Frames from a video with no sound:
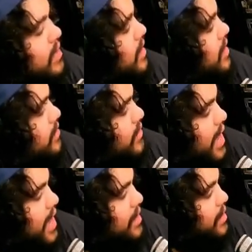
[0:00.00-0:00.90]
You
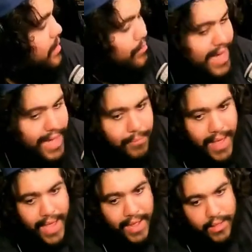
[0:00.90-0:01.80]
got uh, Black
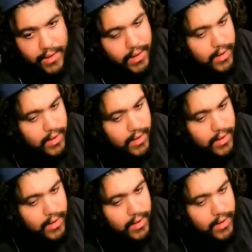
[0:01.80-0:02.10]
Panther.